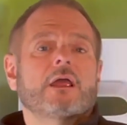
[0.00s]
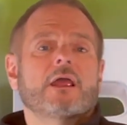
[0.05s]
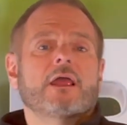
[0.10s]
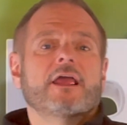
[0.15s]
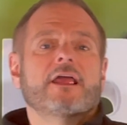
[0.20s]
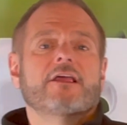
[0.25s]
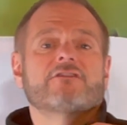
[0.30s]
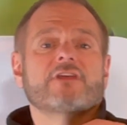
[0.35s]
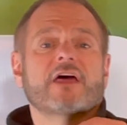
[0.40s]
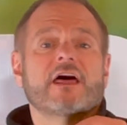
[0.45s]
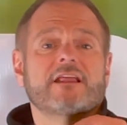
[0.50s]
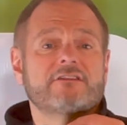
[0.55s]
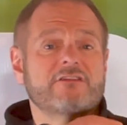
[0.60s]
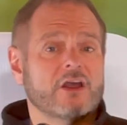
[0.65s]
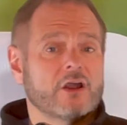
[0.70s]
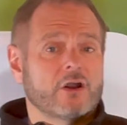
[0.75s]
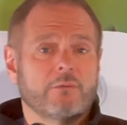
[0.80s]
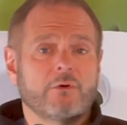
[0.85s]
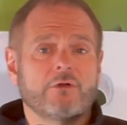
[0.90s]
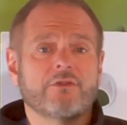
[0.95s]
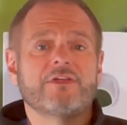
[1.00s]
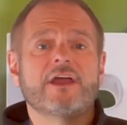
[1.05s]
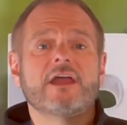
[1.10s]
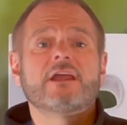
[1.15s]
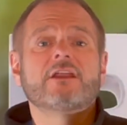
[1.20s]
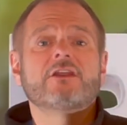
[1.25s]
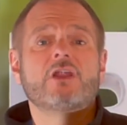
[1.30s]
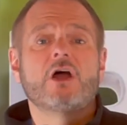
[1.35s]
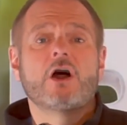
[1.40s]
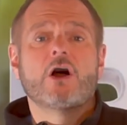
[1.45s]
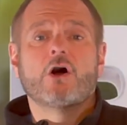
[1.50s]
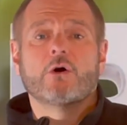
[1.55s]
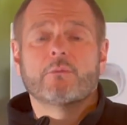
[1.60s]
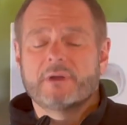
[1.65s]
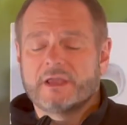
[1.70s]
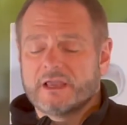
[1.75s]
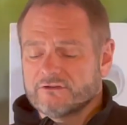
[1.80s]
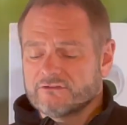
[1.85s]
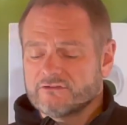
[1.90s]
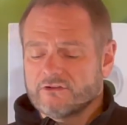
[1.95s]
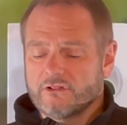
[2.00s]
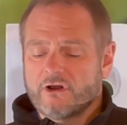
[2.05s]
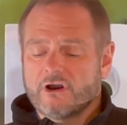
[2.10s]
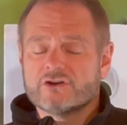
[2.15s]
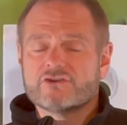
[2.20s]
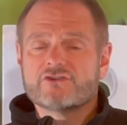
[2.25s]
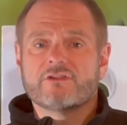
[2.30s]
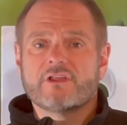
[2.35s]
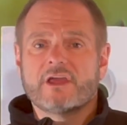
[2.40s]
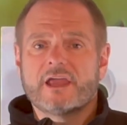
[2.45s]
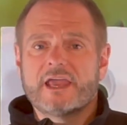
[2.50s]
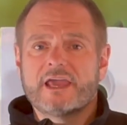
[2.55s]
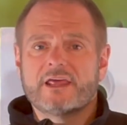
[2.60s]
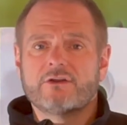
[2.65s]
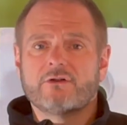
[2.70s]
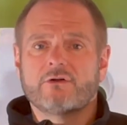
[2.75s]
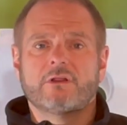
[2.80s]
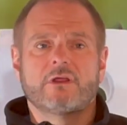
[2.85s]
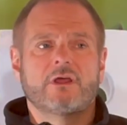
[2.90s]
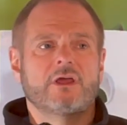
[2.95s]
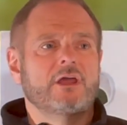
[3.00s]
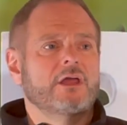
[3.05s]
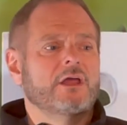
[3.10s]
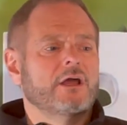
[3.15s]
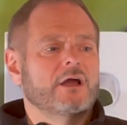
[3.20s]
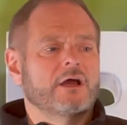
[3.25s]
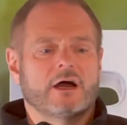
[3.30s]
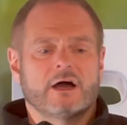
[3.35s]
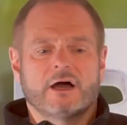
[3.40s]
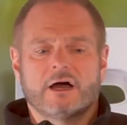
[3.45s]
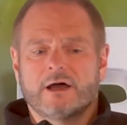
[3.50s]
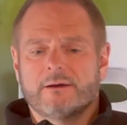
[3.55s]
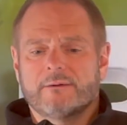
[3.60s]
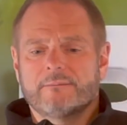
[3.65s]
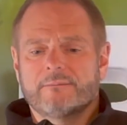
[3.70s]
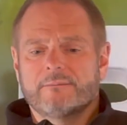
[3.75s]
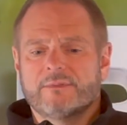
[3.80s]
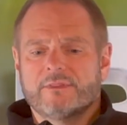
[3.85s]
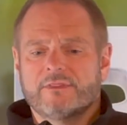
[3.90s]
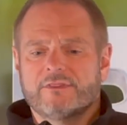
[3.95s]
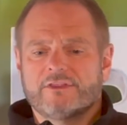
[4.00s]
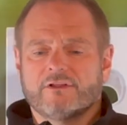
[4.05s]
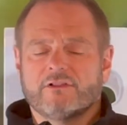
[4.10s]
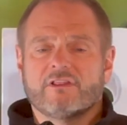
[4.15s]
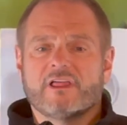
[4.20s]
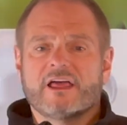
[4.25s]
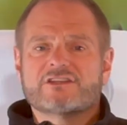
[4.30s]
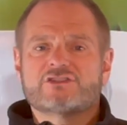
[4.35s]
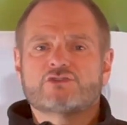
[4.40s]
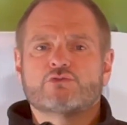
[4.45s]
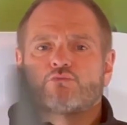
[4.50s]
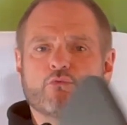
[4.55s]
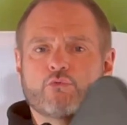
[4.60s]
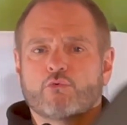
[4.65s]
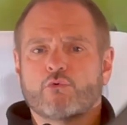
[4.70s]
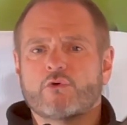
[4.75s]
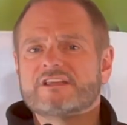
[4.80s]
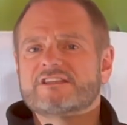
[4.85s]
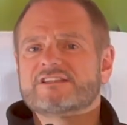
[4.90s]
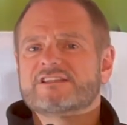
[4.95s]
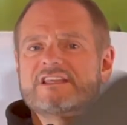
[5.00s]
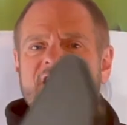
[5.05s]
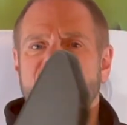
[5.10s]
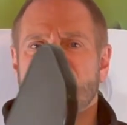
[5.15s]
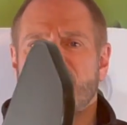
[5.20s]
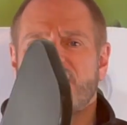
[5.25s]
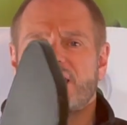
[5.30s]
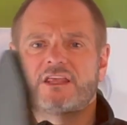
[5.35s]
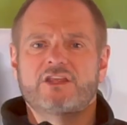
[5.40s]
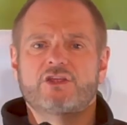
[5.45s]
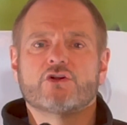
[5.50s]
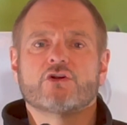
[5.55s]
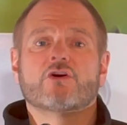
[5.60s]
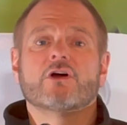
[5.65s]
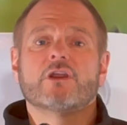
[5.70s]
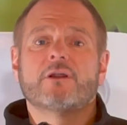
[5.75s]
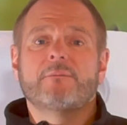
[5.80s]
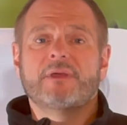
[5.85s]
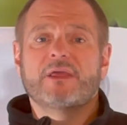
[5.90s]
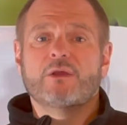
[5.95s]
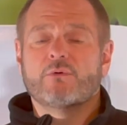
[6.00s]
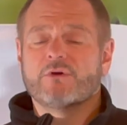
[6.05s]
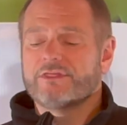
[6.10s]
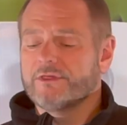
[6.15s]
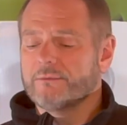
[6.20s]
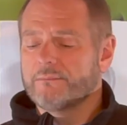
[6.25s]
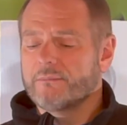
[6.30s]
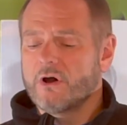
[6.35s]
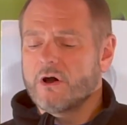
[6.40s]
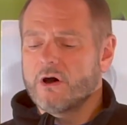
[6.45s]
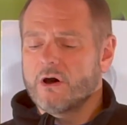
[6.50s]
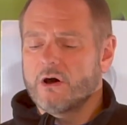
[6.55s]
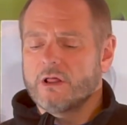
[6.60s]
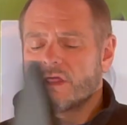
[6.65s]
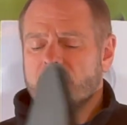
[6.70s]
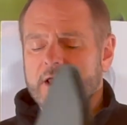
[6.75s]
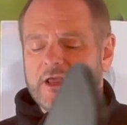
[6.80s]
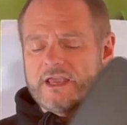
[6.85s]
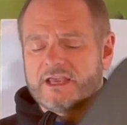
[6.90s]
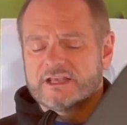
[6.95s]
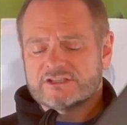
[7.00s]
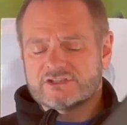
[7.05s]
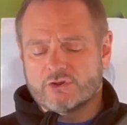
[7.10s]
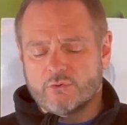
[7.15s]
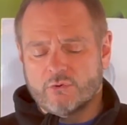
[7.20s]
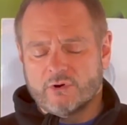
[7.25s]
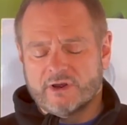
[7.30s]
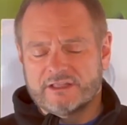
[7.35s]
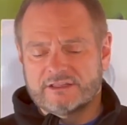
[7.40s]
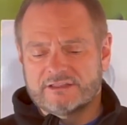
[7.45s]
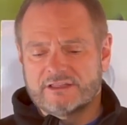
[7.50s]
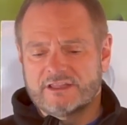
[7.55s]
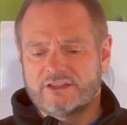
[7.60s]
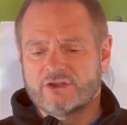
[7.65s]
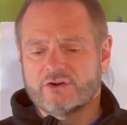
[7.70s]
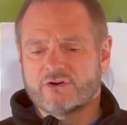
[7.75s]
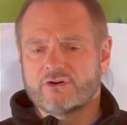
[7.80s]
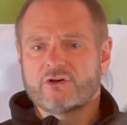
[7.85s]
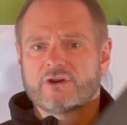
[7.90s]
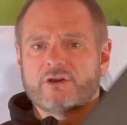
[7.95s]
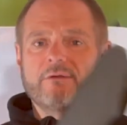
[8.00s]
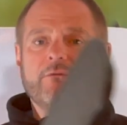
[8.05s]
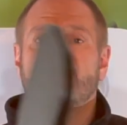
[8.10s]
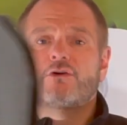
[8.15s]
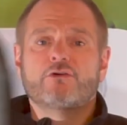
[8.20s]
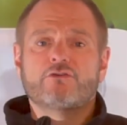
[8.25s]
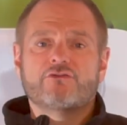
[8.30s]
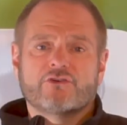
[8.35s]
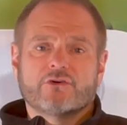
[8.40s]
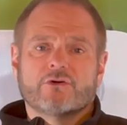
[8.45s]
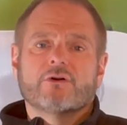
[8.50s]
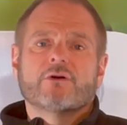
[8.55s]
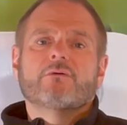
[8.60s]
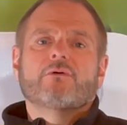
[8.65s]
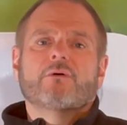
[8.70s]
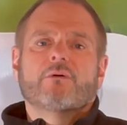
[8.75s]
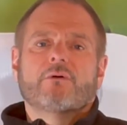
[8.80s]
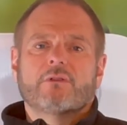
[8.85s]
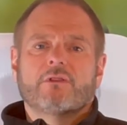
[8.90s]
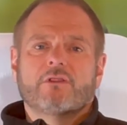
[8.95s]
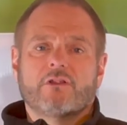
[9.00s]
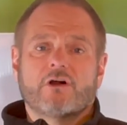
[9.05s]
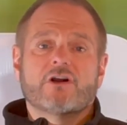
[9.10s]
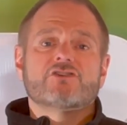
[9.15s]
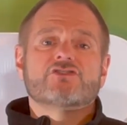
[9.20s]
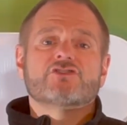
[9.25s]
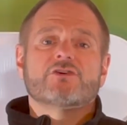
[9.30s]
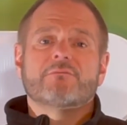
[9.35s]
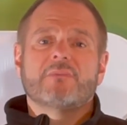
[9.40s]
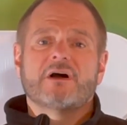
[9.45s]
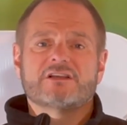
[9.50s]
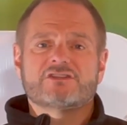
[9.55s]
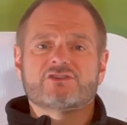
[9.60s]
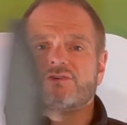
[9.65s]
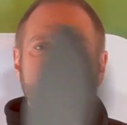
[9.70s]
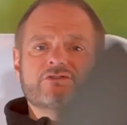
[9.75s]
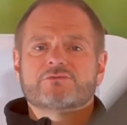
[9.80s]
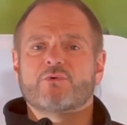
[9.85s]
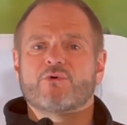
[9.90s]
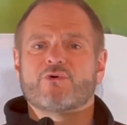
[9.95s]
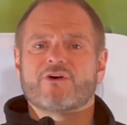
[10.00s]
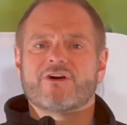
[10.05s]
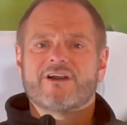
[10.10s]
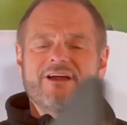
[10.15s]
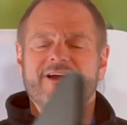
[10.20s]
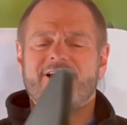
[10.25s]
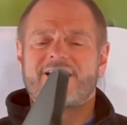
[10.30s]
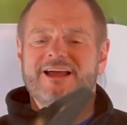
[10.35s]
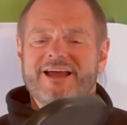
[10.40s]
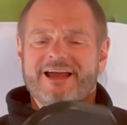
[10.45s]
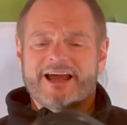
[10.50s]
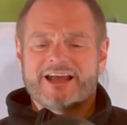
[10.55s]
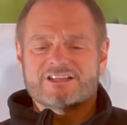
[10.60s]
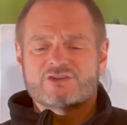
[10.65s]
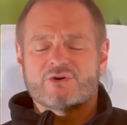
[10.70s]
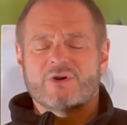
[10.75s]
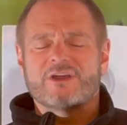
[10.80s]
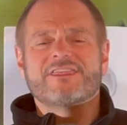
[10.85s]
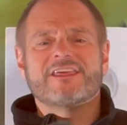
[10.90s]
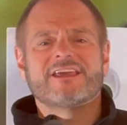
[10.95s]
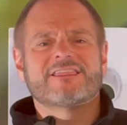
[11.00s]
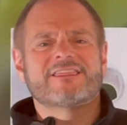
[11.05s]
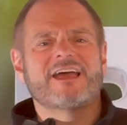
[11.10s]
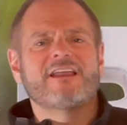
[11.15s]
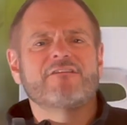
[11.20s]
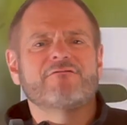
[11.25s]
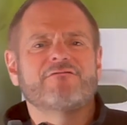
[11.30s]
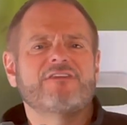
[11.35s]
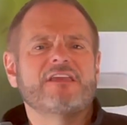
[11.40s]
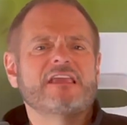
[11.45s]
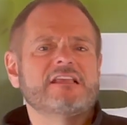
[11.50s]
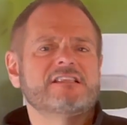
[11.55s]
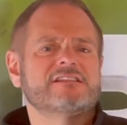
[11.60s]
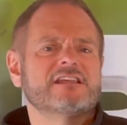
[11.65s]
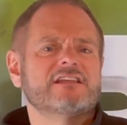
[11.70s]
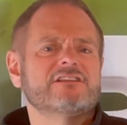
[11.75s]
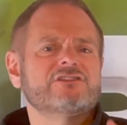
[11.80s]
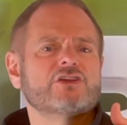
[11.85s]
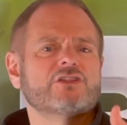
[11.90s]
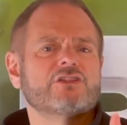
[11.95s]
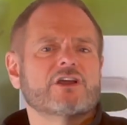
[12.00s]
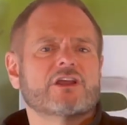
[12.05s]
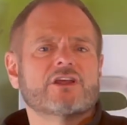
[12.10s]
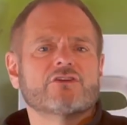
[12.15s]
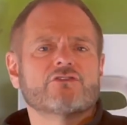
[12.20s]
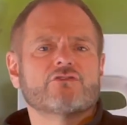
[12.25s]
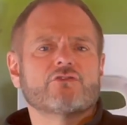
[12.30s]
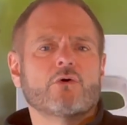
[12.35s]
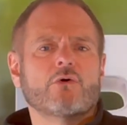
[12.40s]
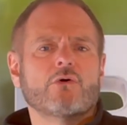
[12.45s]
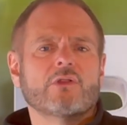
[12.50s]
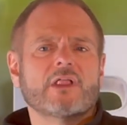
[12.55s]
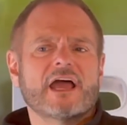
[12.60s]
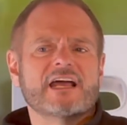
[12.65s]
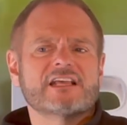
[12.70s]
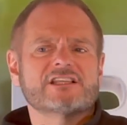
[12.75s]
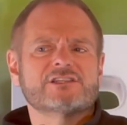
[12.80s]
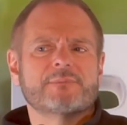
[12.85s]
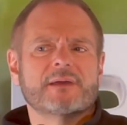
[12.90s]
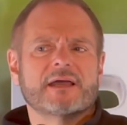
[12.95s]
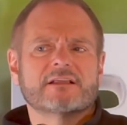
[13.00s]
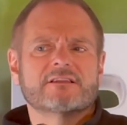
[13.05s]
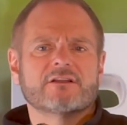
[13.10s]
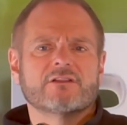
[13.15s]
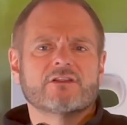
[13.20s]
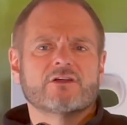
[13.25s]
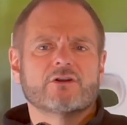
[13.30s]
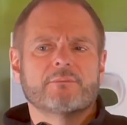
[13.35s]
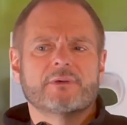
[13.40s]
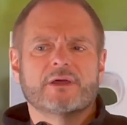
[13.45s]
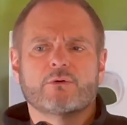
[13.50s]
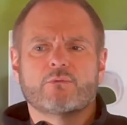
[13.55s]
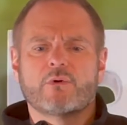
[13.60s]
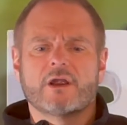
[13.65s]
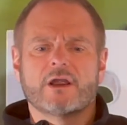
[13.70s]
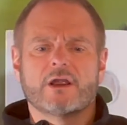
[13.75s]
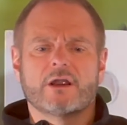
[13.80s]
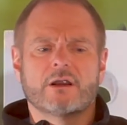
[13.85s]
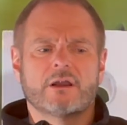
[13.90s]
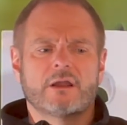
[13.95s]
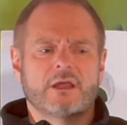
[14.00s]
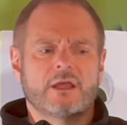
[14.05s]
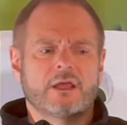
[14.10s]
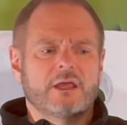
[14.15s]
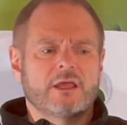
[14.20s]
is that a terrible thing? No, because the larger the handle, the less wristy you're going to be with the ball. You're going to use your larger muscles more. And so I think that feeds into the control aspect a little bit, where